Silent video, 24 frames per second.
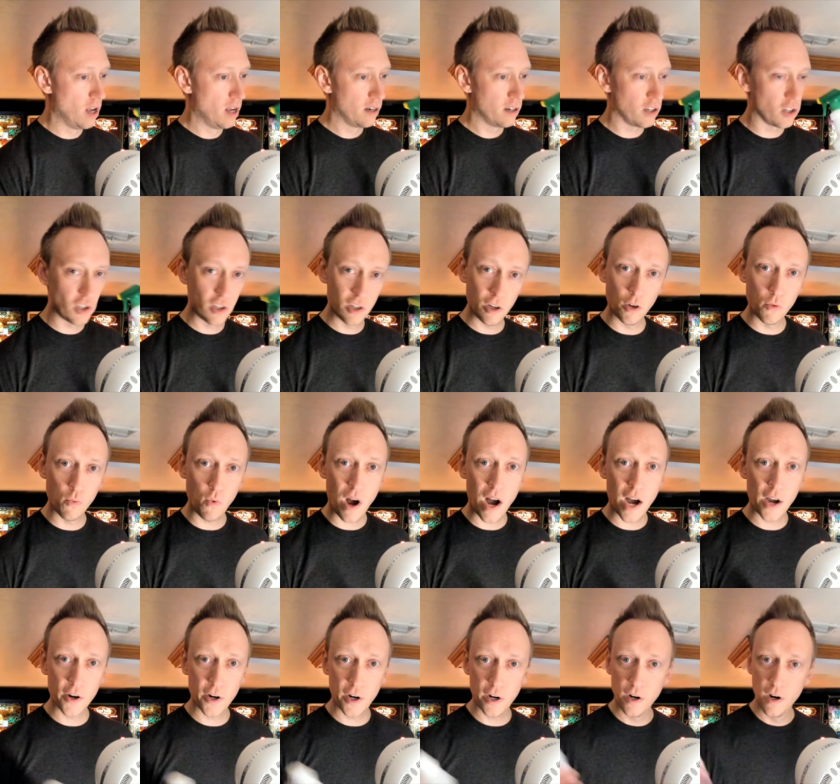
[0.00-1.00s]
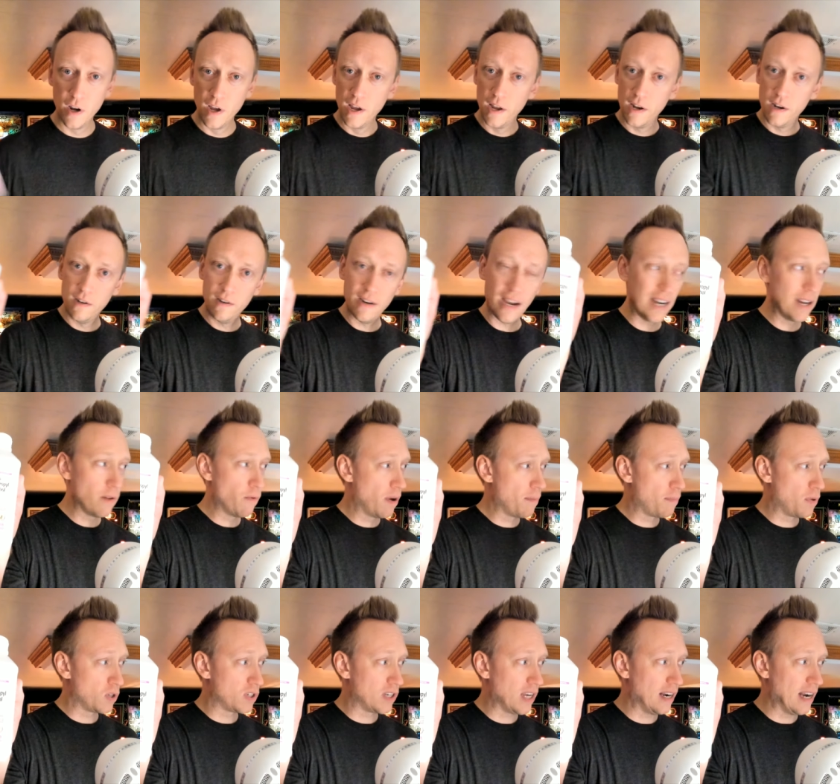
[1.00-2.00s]
distilled water,
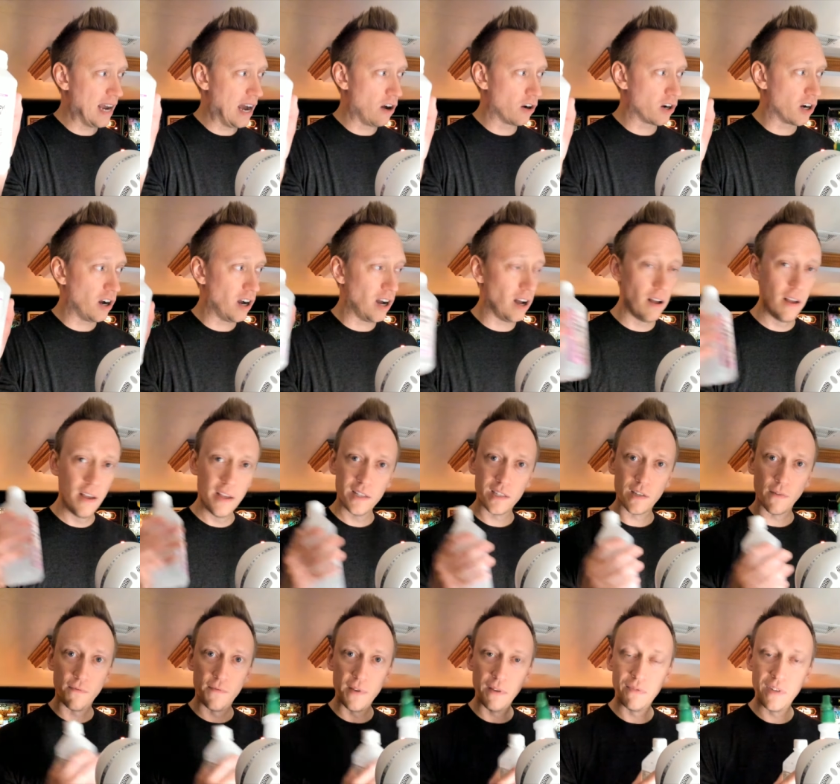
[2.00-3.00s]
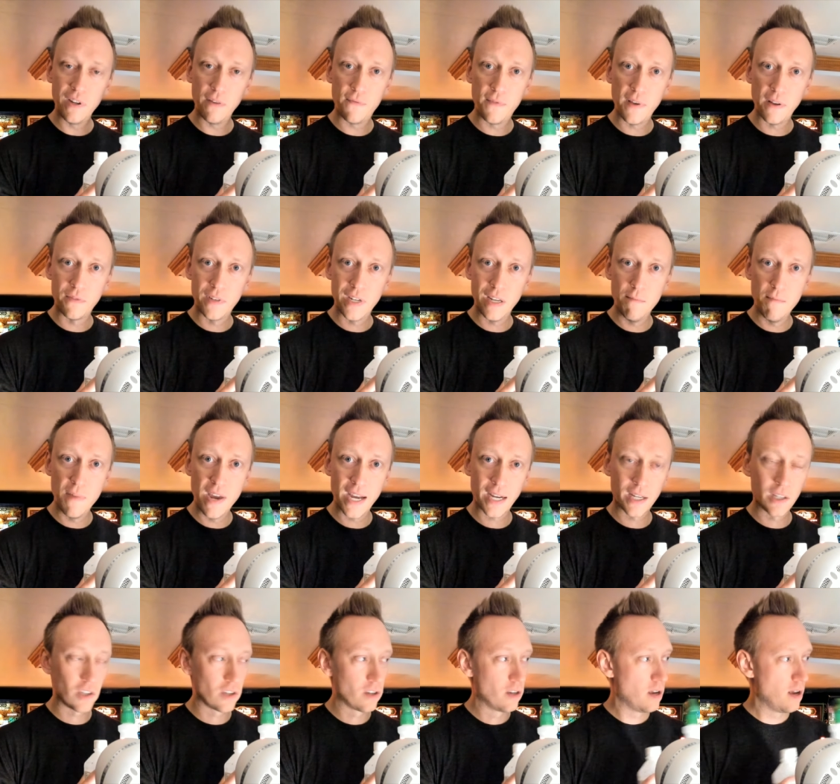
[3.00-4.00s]
91% alcohol. It's a 50-50
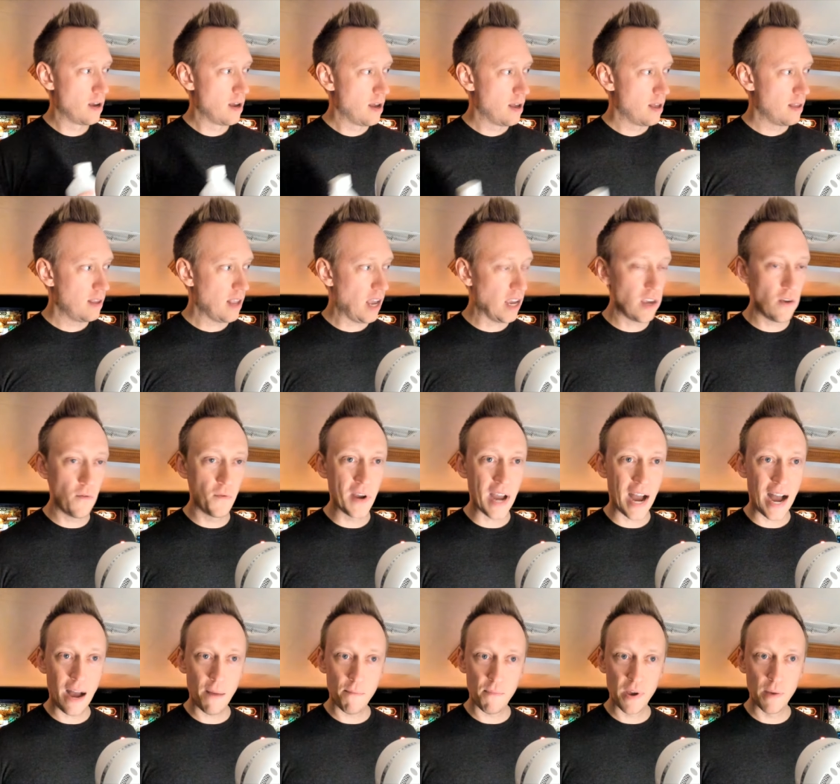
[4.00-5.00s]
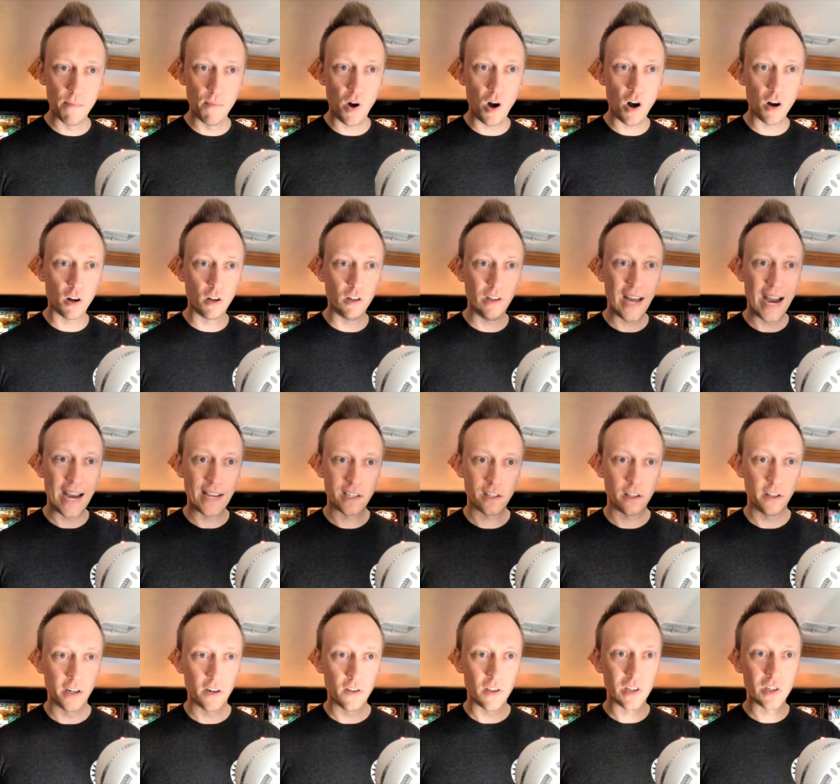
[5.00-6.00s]
mix. Now you've got pinball glass
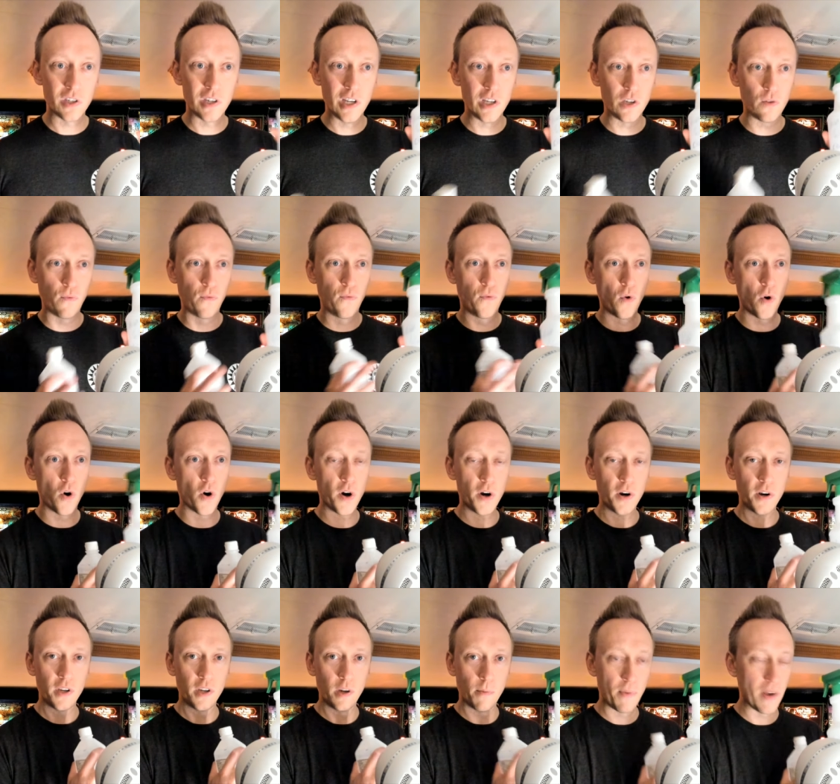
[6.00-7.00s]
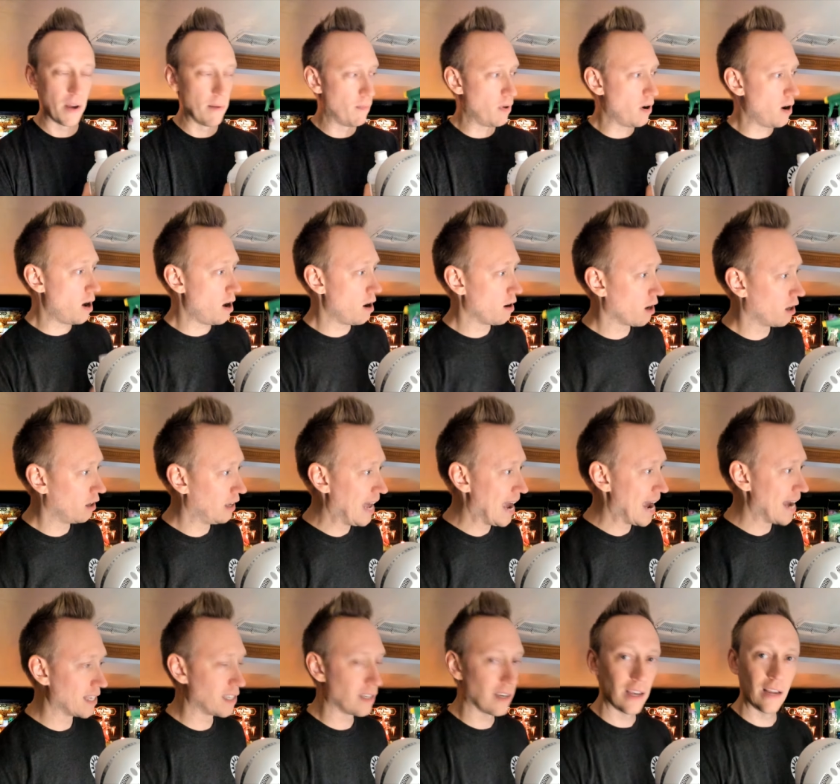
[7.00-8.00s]
cleaner. This is for your pinball
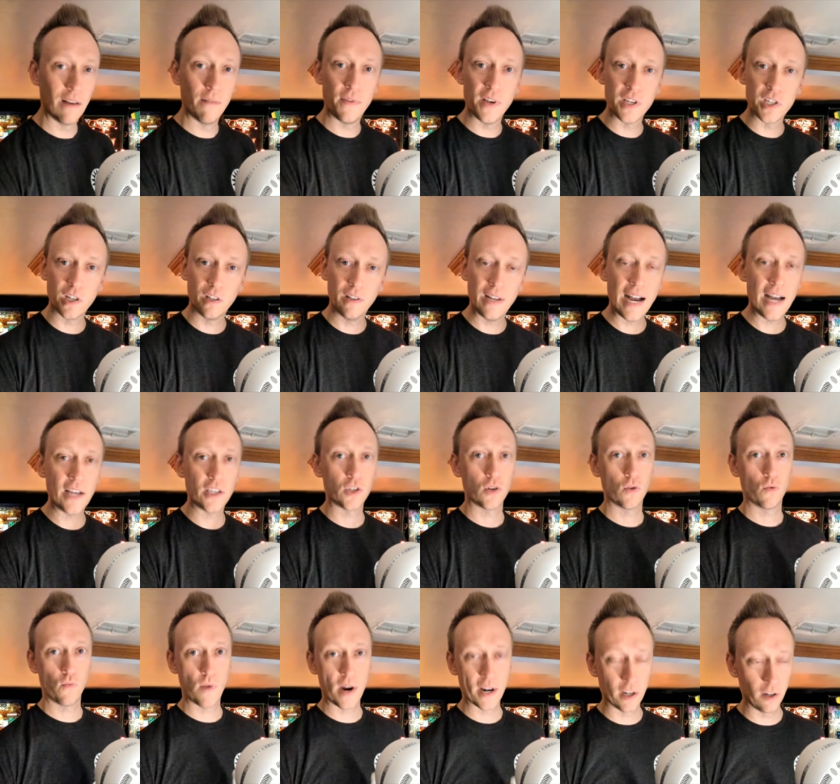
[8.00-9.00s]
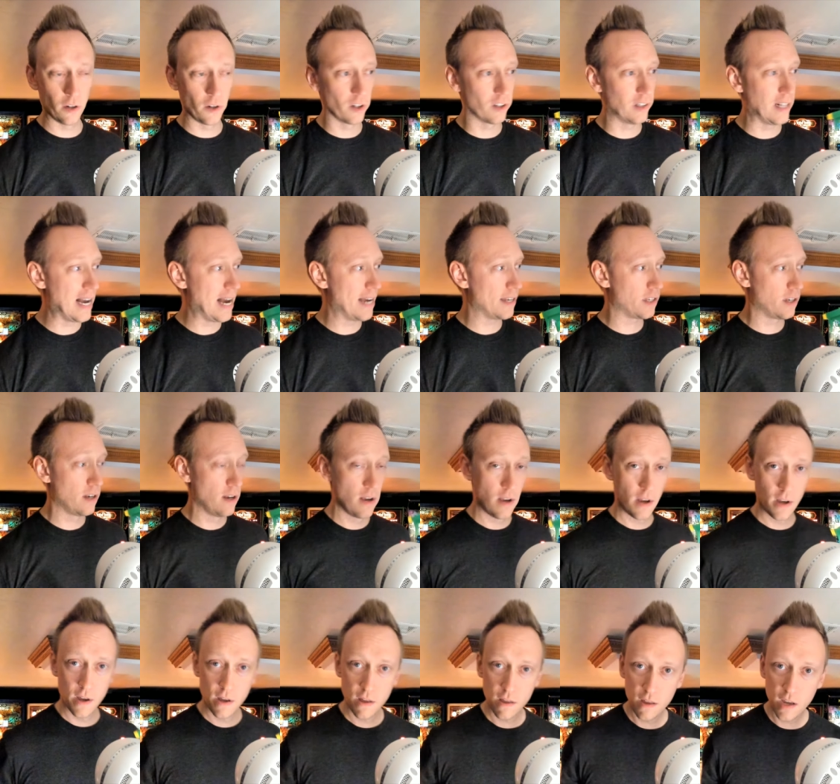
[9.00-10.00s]
glass. Invisiglass, regular glass.
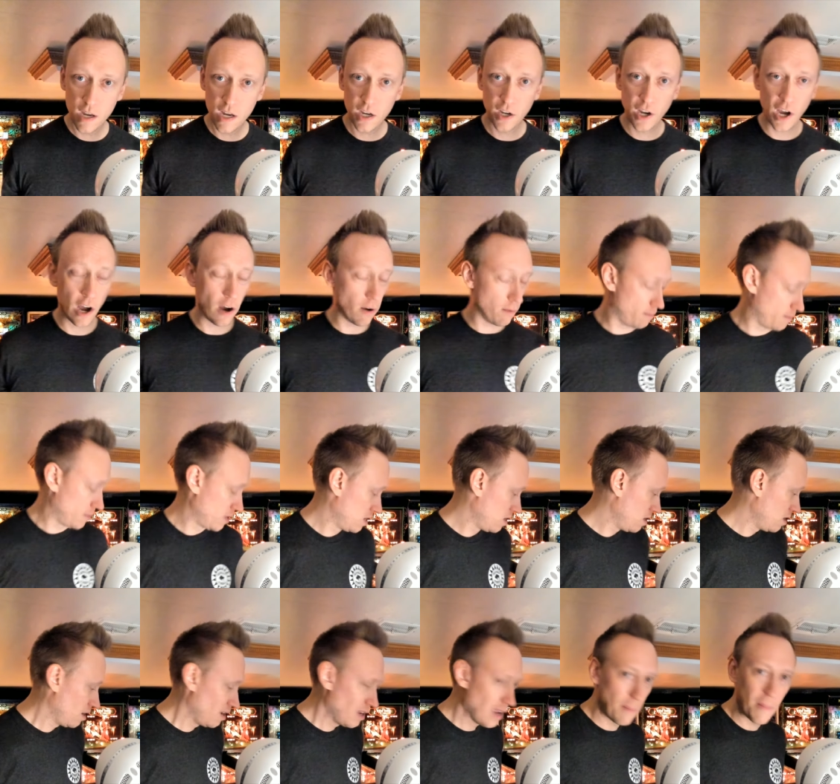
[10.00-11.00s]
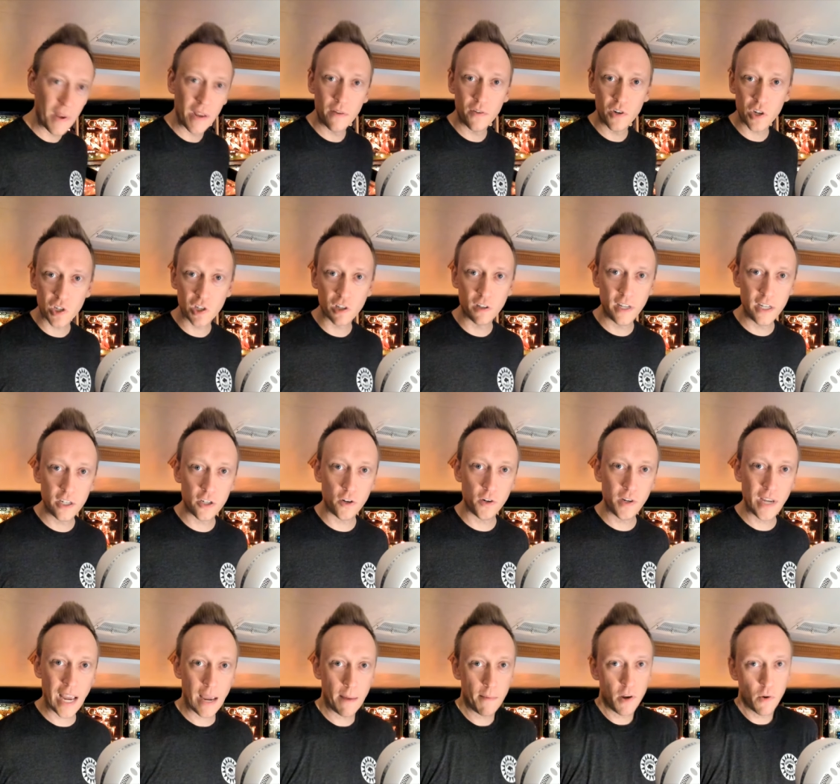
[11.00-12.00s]
There you go. I mean, you just cleaned your
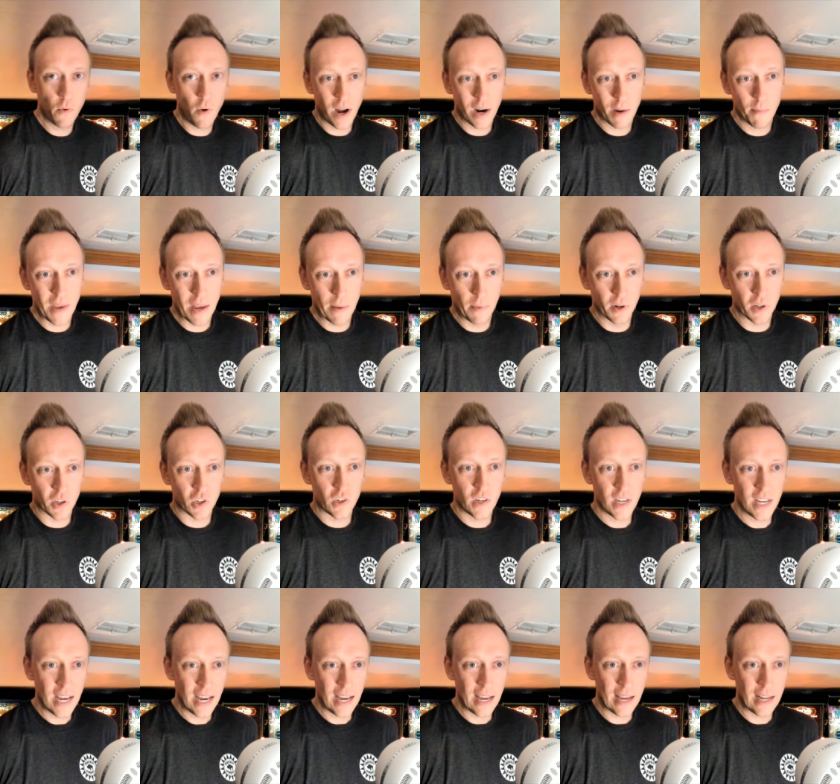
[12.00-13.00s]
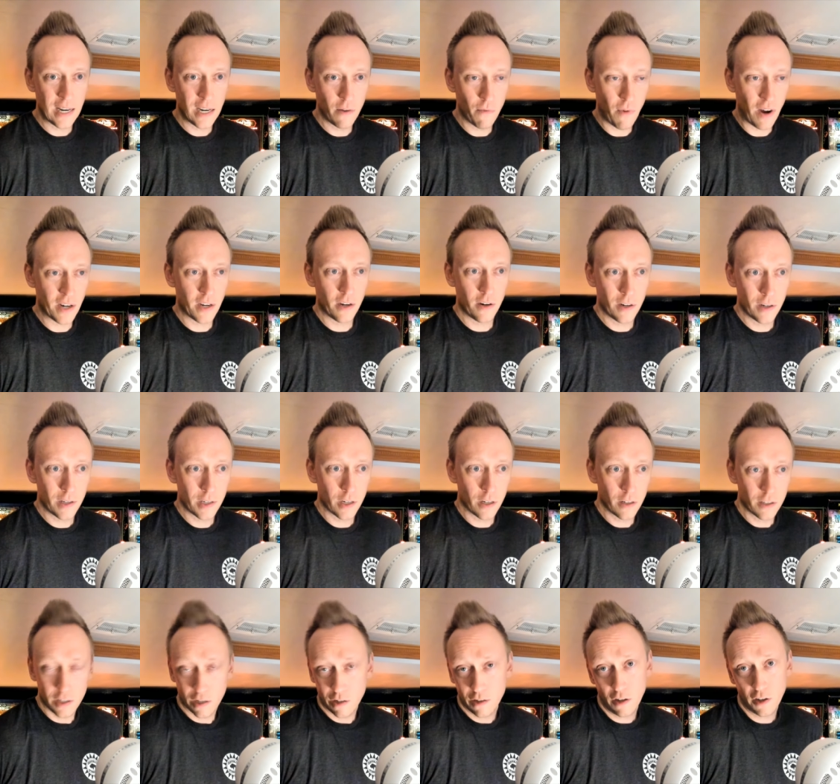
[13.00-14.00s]
game. You want to be able to see it, and you want
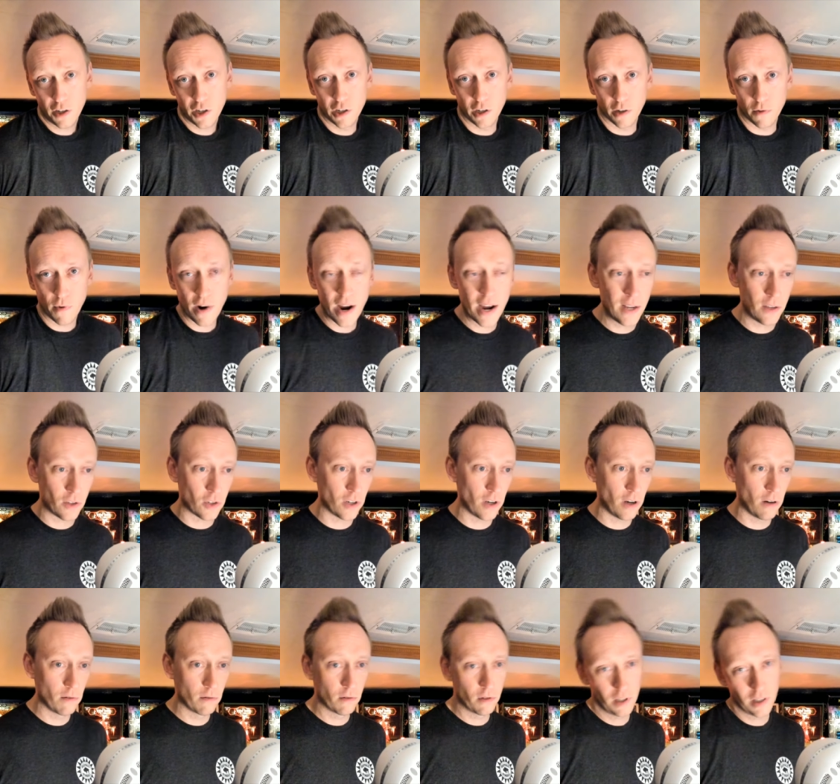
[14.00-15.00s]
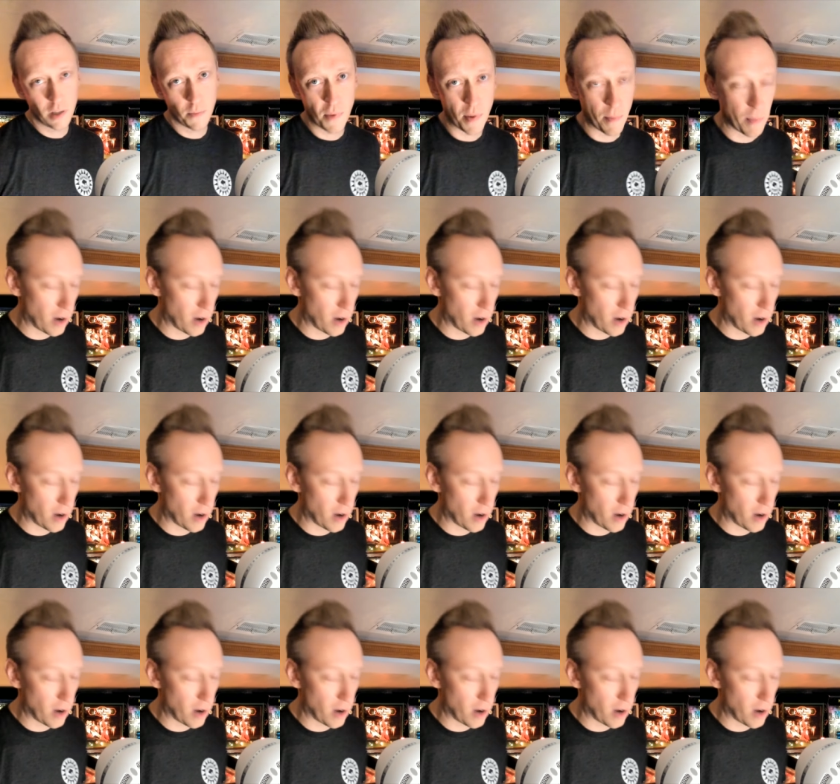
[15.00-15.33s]
it to look good, right? So clean the pinball